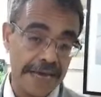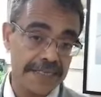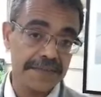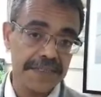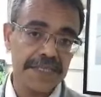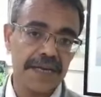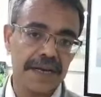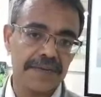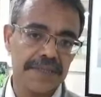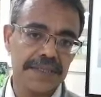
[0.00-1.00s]
activity
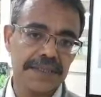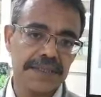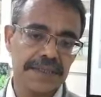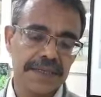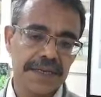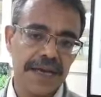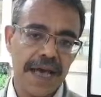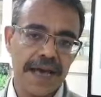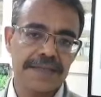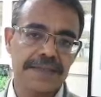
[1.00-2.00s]
around it,
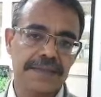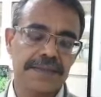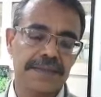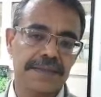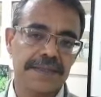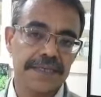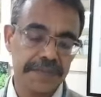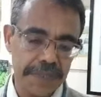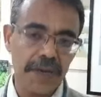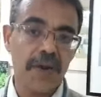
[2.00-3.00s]
and there's
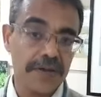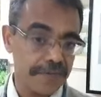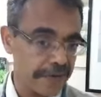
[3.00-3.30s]
been a lot of